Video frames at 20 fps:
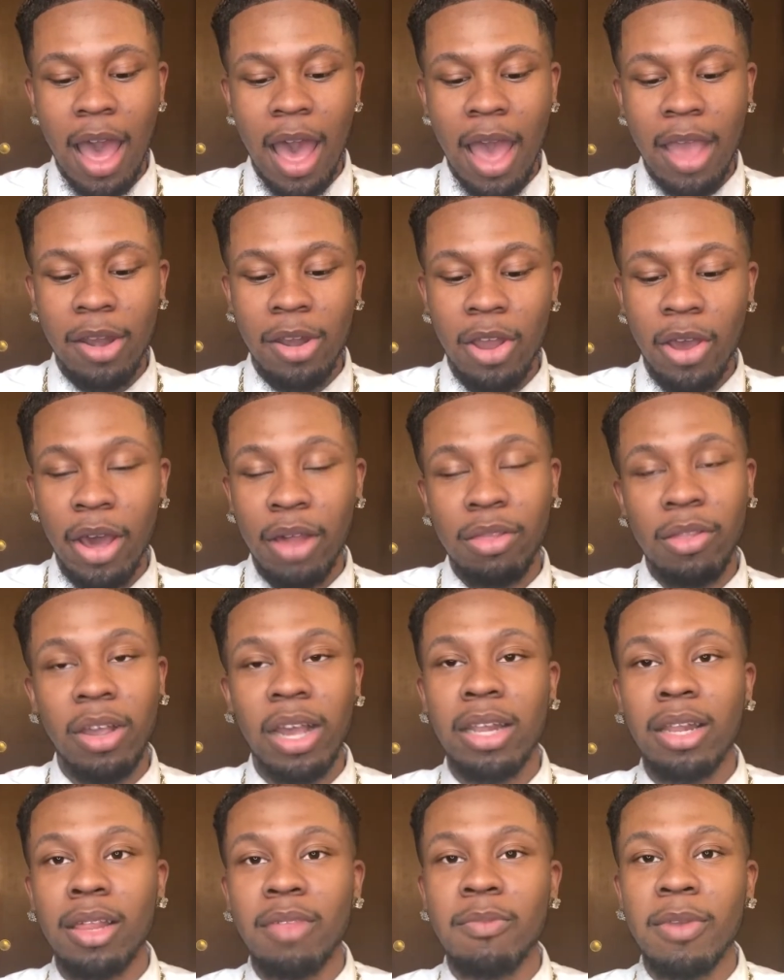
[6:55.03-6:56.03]
I know I still
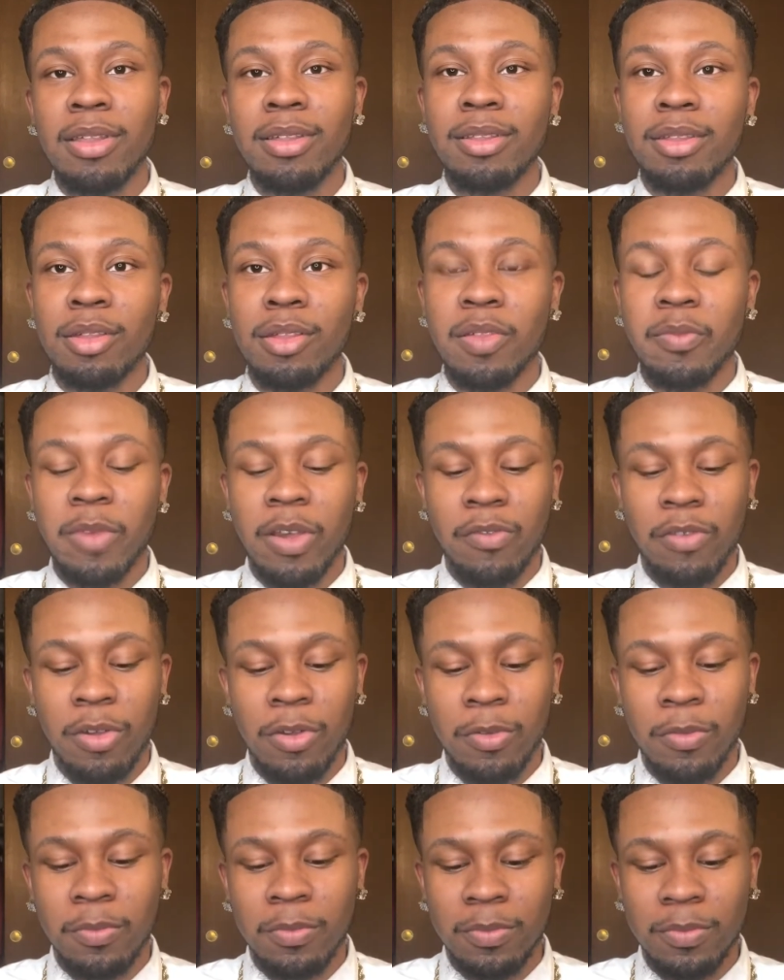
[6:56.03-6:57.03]
got these messages on my
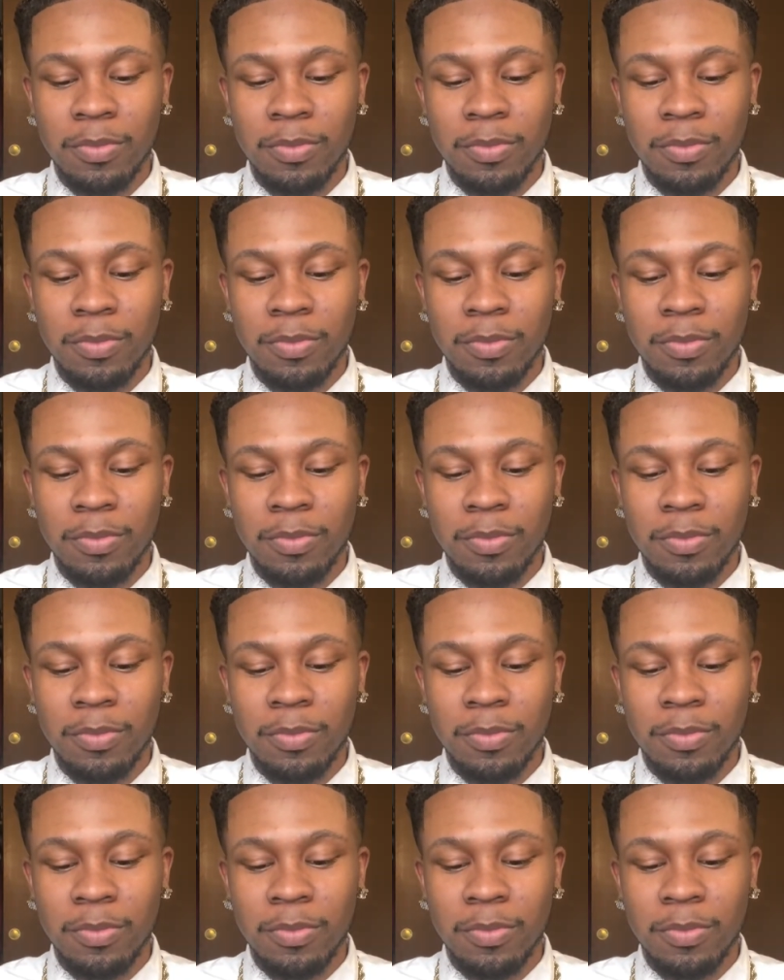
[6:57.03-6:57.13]
phone.